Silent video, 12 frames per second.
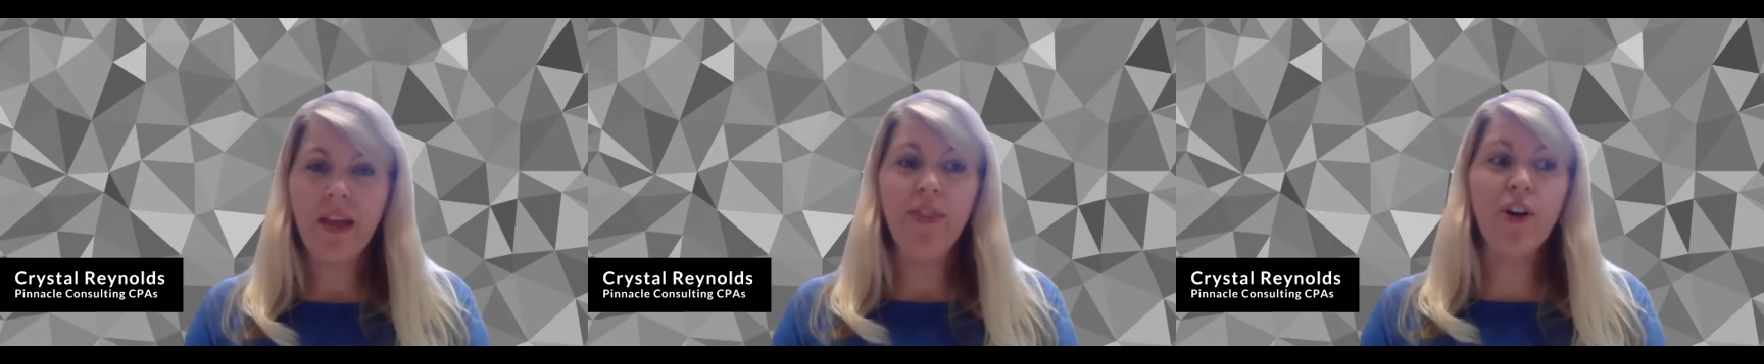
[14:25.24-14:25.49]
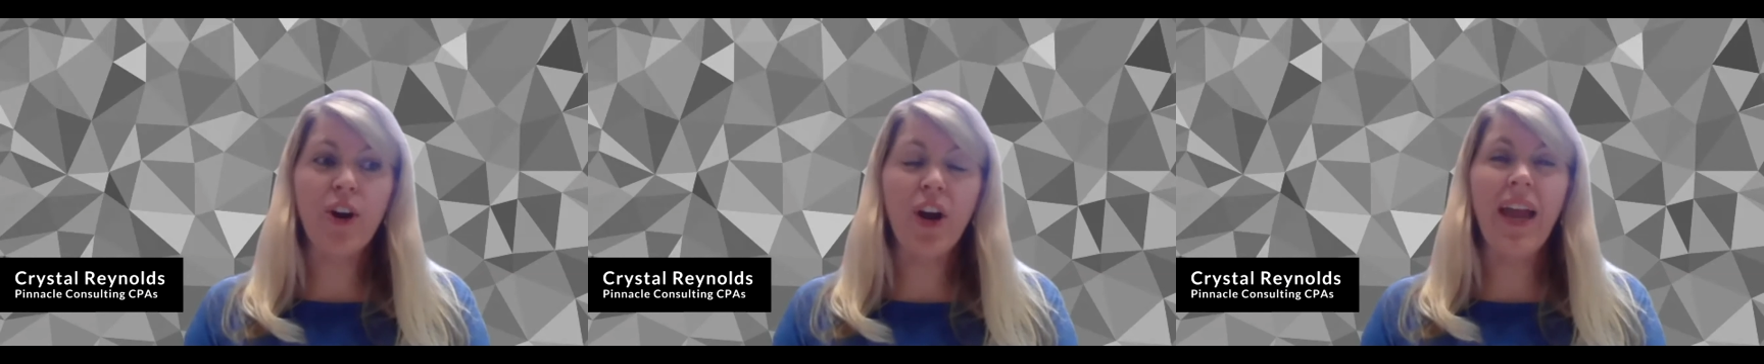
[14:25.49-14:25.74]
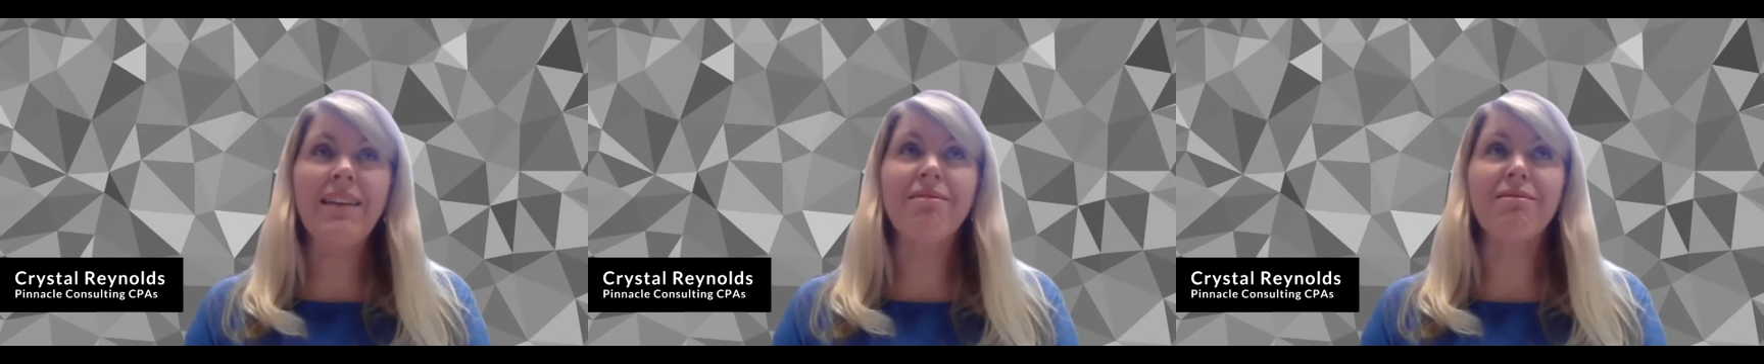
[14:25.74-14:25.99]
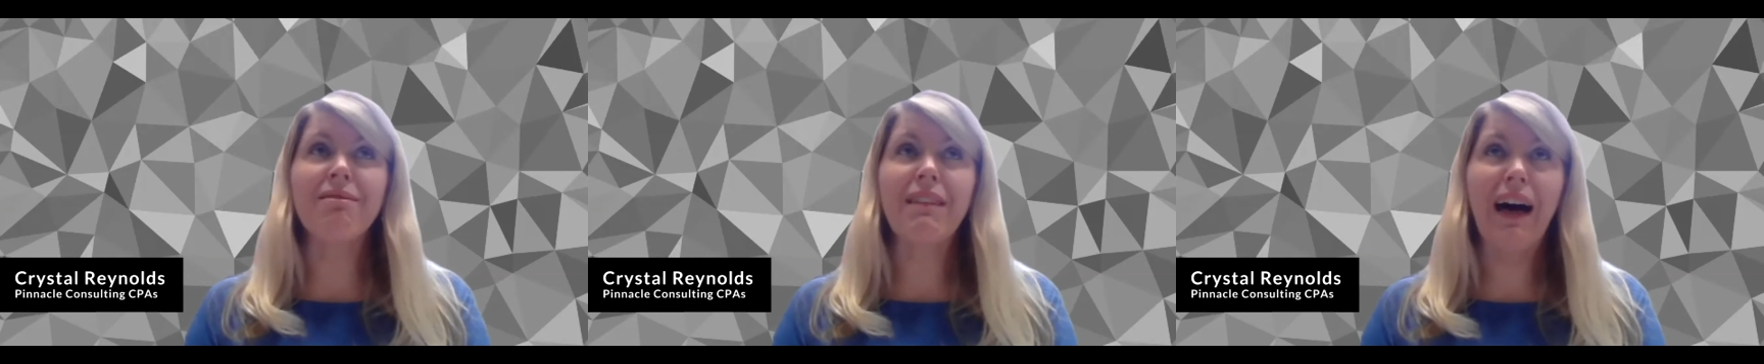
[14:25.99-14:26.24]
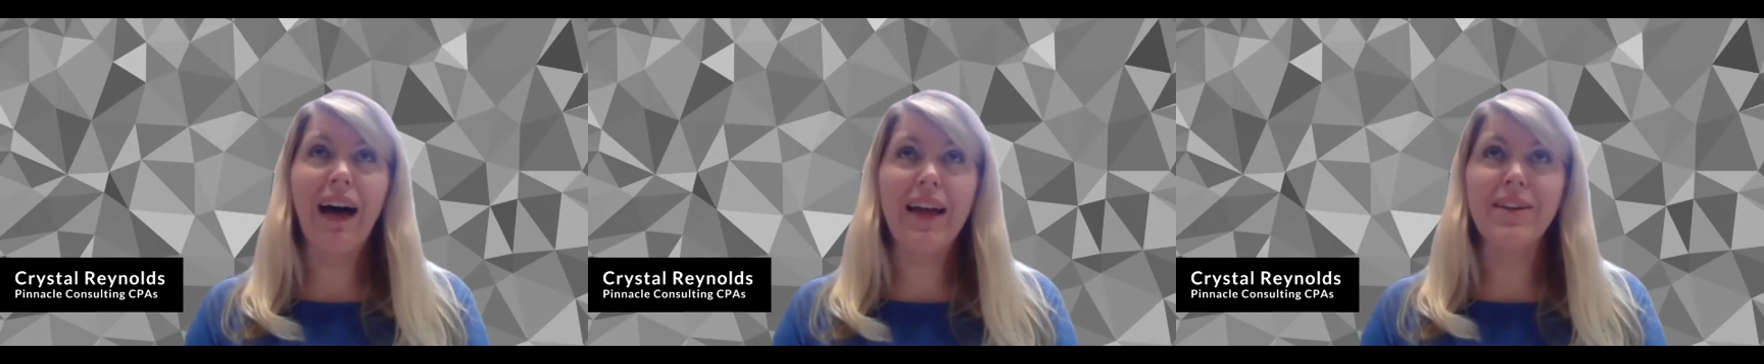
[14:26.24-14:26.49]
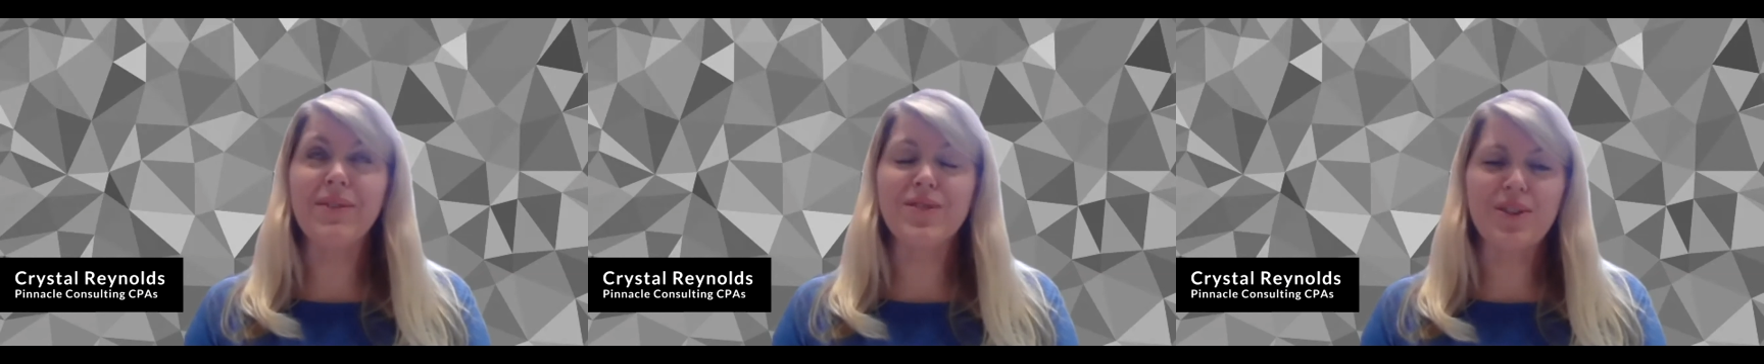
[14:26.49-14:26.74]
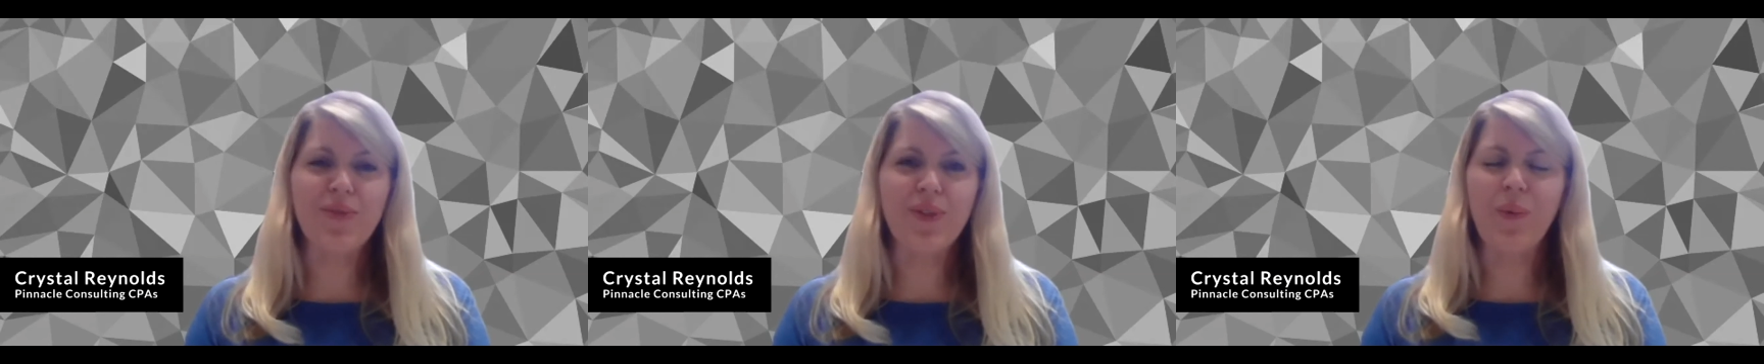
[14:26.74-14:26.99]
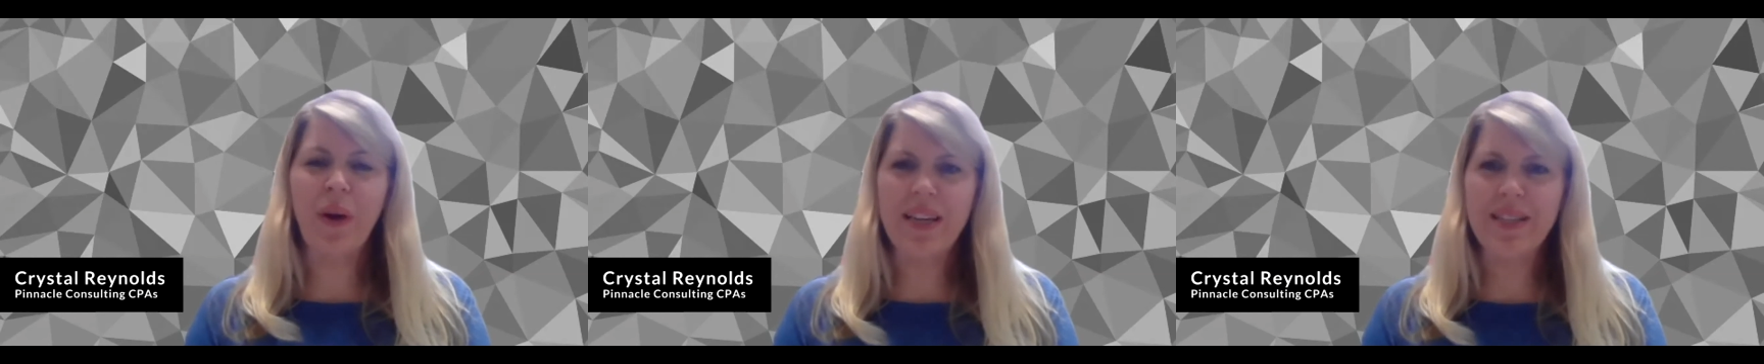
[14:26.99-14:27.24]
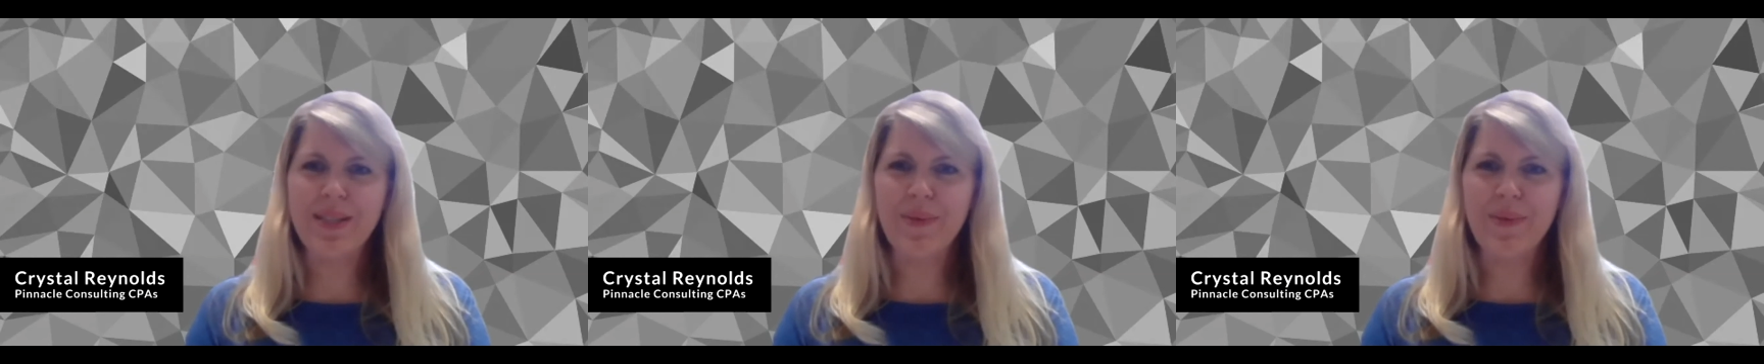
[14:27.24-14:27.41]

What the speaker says: There are a lot of different ways